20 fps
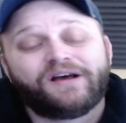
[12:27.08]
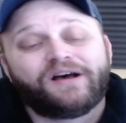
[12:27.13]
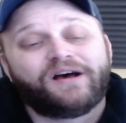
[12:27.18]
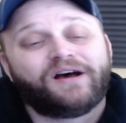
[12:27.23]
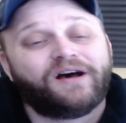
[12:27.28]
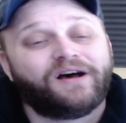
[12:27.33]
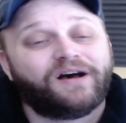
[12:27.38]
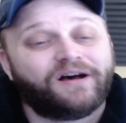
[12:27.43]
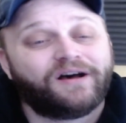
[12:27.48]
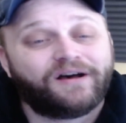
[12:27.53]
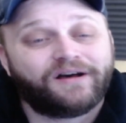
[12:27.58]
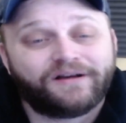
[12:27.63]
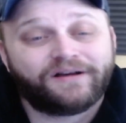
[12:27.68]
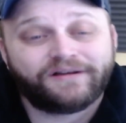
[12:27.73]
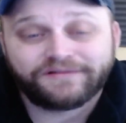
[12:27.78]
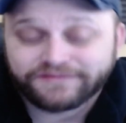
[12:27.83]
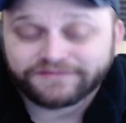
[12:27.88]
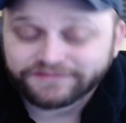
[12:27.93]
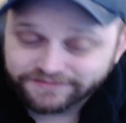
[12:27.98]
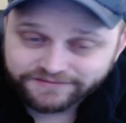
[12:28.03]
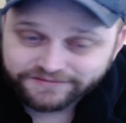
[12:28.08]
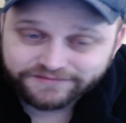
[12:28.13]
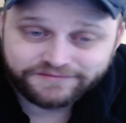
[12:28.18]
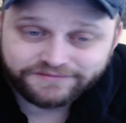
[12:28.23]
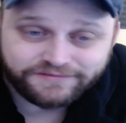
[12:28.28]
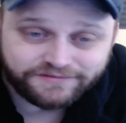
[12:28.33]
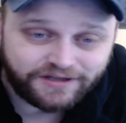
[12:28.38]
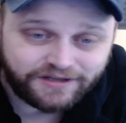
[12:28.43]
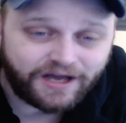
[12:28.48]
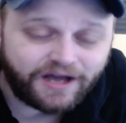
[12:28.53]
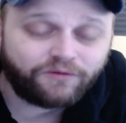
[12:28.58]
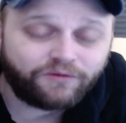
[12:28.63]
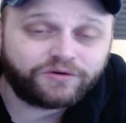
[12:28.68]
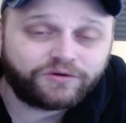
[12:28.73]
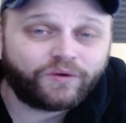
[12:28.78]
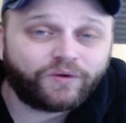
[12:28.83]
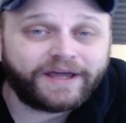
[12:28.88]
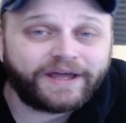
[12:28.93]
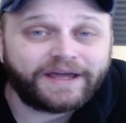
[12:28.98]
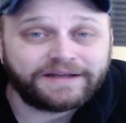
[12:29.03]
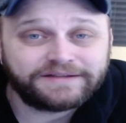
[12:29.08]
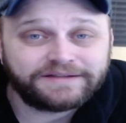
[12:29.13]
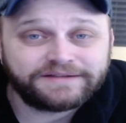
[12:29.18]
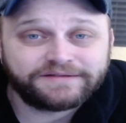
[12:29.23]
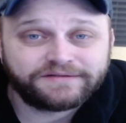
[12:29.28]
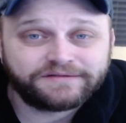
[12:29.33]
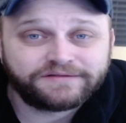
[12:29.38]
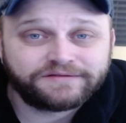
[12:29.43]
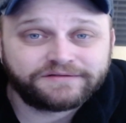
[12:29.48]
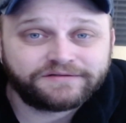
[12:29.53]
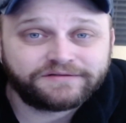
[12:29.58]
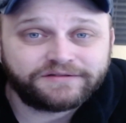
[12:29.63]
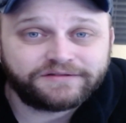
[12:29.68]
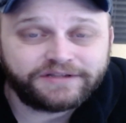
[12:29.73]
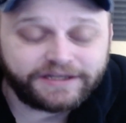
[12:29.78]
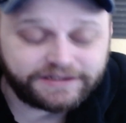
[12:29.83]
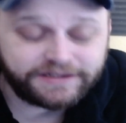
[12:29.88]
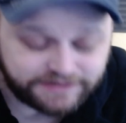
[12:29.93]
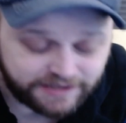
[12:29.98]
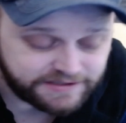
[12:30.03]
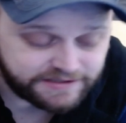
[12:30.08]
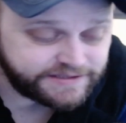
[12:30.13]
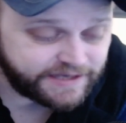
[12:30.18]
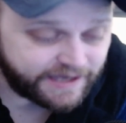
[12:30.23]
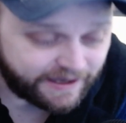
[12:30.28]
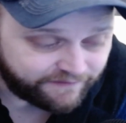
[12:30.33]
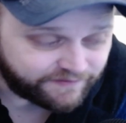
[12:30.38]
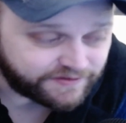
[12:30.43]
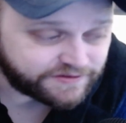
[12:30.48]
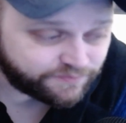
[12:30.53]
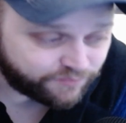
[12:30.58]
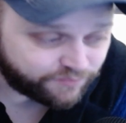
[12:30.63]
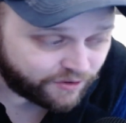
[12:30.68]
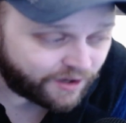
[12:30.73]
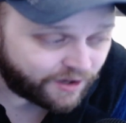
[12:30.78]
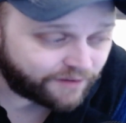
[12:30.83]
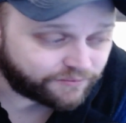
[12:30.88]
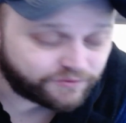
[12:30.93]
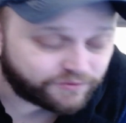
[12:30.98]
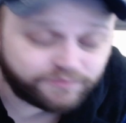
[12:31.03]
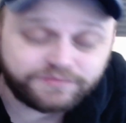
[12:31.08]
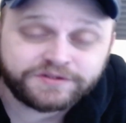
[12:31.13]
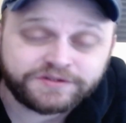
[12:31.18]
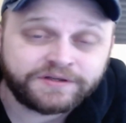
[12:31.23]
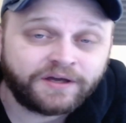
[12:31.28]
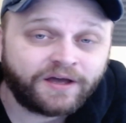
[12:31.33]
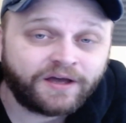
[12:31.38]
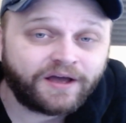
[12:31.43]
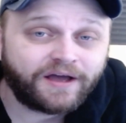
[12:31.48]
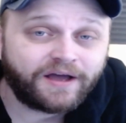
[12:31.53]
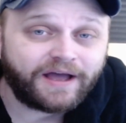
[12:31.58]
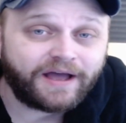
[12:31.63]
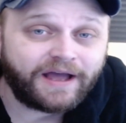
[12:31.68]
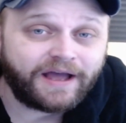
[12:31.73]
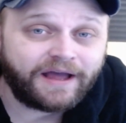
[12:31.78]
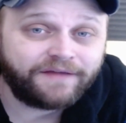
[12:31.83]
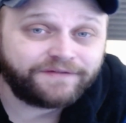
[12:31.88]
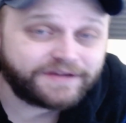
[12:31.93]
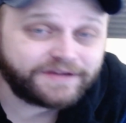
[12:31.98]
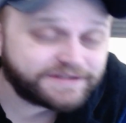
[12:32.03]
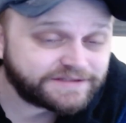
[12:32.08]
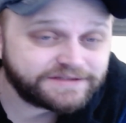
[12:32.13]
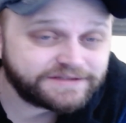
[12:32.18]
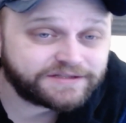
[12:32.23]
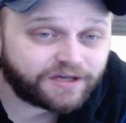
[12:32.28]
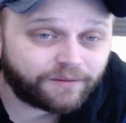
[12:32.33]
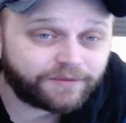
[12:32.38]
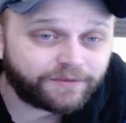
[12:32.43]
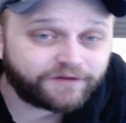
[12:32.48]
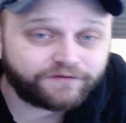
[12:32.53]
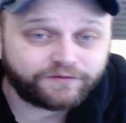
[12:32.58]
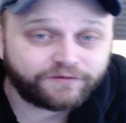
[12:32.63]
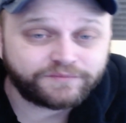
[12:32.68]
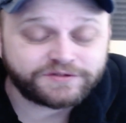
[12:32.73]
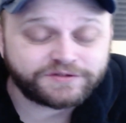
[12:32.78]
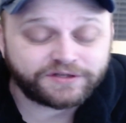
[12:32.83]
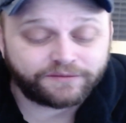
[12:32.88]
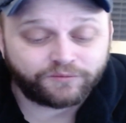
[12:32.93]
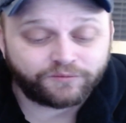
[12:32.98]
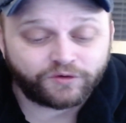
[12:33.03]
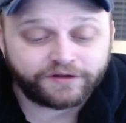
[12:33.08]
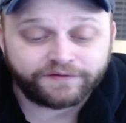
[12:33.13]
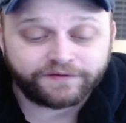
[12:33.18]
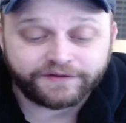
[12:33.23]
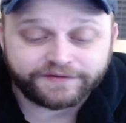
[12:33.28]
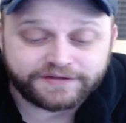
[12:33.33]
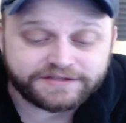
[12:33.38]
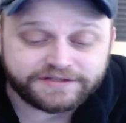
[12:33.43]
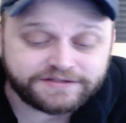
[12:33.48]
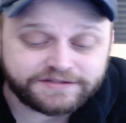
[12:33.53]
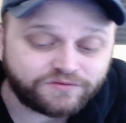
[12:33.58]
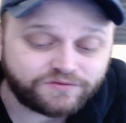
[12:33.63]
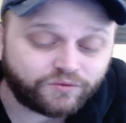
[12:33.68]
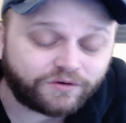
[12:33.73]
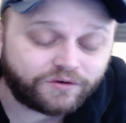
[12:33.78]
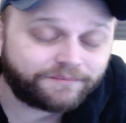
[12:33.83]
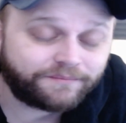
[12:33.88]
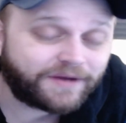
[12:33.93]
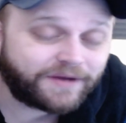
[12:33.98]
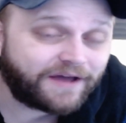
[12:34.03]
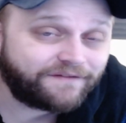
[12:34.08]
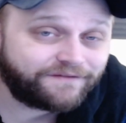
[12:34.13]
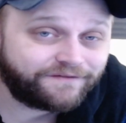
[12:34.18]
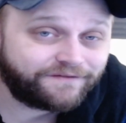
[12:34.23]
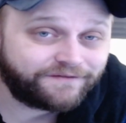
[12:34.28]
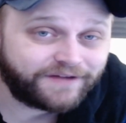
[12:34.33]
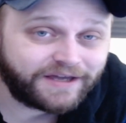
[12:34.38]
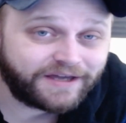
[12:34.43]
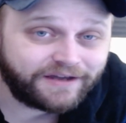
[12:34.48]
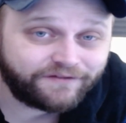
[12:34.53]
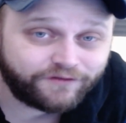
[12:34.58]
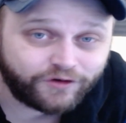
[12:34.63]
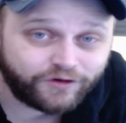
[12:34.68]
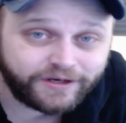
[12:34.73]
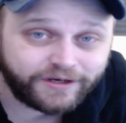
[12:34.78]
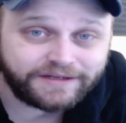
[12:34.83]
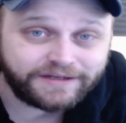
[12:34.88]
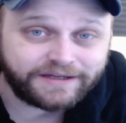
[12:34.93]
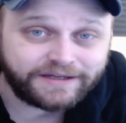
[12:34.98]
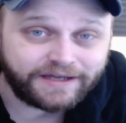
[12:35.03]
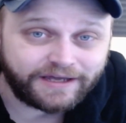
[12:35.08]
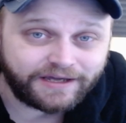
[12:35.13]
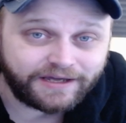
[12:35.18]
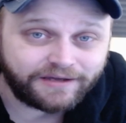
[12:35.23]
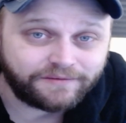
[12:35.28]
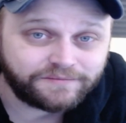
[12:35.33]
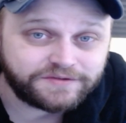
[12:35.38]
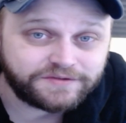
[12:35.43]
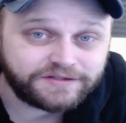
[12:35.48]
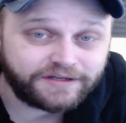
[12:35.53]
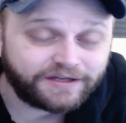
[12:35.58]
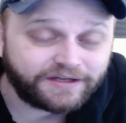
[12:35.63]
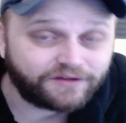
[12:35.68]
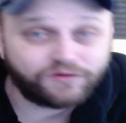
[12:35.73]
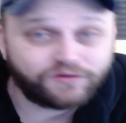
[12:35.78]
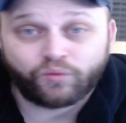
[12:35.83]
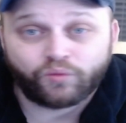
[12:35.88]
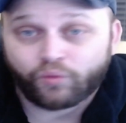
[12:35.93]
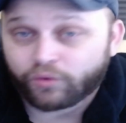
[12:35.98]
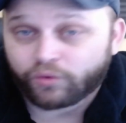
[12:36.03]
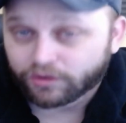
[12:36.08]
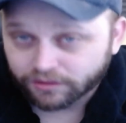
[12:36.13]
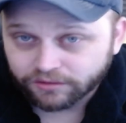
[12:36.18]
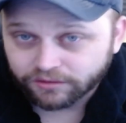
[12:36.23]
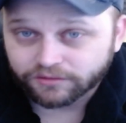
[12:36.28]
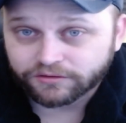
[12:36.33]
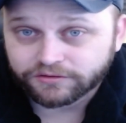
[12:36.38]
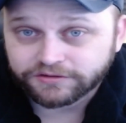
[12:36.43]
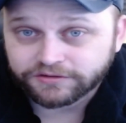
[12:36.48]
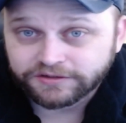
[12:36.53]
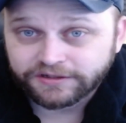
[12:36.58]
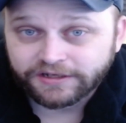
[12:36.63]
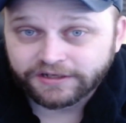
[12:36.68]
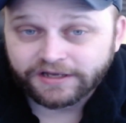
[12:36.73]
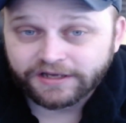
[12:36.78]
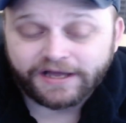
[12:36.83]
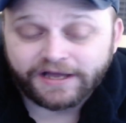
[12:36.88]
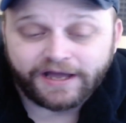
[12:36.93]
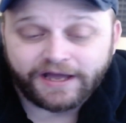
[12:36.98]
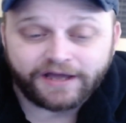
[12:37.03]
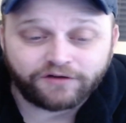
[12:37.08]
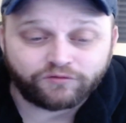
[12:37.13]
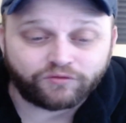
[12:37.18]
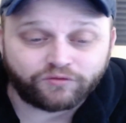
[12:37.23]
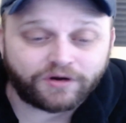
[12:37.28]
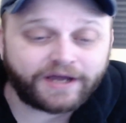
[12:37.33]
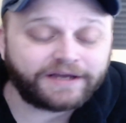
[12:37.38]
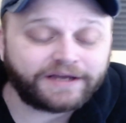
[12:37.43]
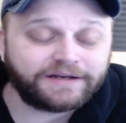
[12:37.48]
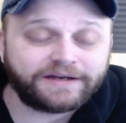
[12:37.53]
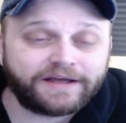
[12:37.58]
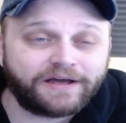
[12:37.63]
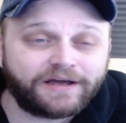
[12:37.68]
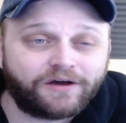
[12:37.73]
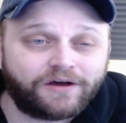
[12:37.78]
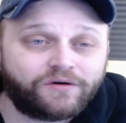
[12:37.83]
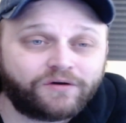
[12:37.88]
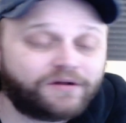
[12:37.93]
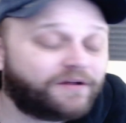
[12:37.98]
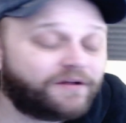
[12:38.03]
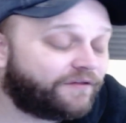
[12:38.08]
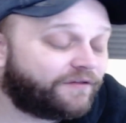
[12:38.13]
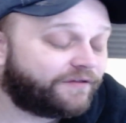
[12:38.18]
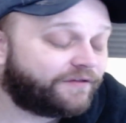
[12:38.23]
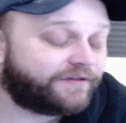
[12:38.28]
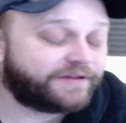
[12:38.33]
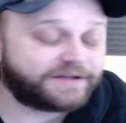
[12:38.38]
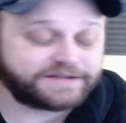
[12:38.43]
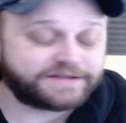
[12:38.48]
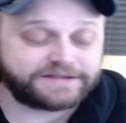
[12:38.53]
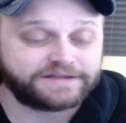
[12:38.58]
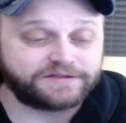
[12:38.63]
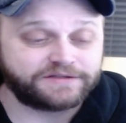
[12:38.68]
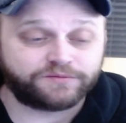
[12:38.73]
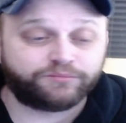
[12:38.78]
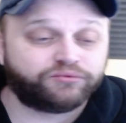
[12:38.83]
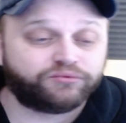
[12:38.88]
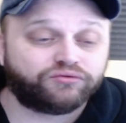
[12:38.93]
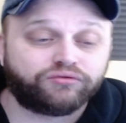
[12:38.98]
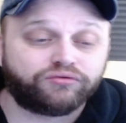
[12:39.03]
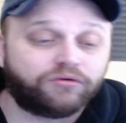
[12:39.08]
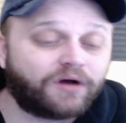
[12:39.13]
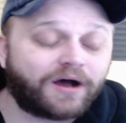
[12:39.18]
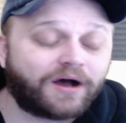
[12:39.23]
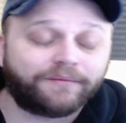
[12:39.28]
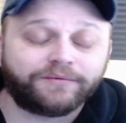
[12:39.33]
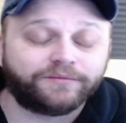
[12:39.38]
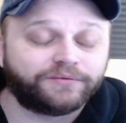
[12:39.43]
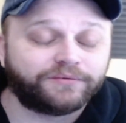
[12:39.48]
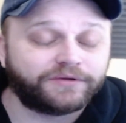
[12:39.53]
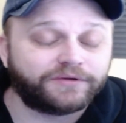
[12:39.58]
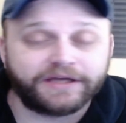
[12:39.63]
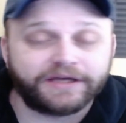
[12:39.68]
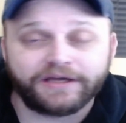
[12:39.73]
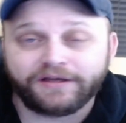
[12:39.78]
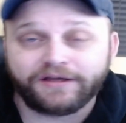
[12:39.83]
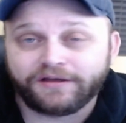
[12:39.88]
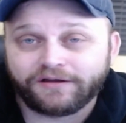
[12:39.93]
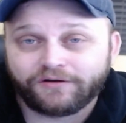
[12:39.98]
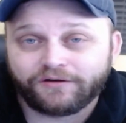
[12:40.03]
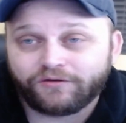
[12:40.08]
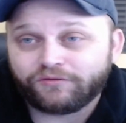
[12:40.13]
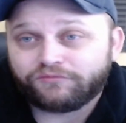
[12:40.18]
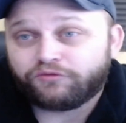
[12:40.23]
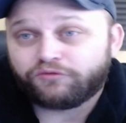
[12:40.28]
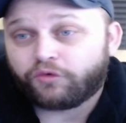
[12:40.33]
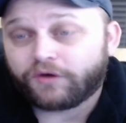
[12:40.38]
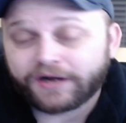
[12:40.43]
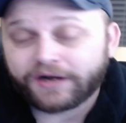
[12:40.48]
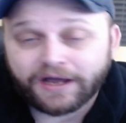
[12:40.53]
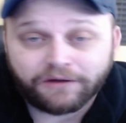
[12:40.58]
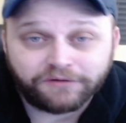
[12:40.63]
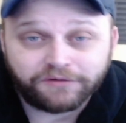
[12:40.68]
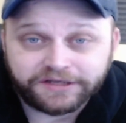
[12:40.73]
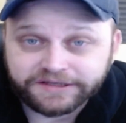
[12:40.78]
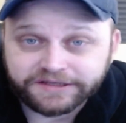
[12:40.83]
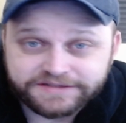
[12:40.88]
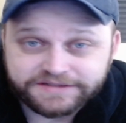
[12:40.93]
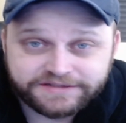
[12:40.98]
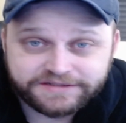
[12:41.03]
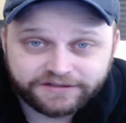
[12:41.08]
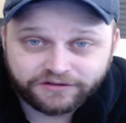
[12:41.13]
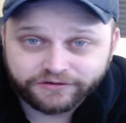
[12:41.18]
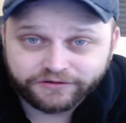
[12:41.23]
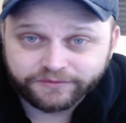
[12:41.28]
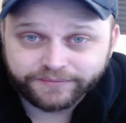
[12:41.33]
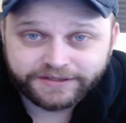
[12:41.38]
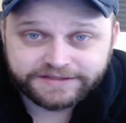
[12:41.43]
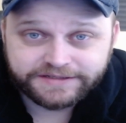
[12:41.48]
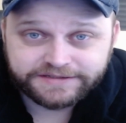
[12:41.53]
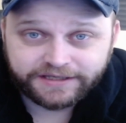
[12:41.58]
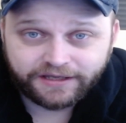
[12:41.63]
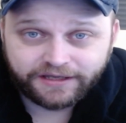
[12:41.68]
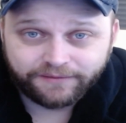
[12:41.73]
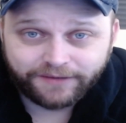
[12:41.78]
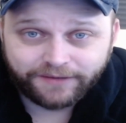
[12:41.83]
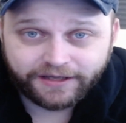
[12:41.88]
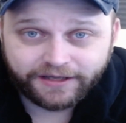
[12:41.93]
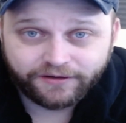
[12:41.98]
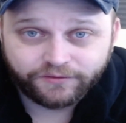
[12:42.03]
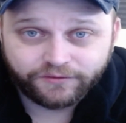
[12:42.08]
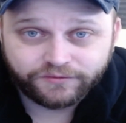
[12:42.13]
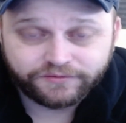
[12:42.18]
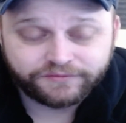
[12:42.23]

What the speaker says: I would wait. It does have its problems. And this is coming from someone that this is one of my favorite games in the world. And right now, this is probably what I would consider the best game I own.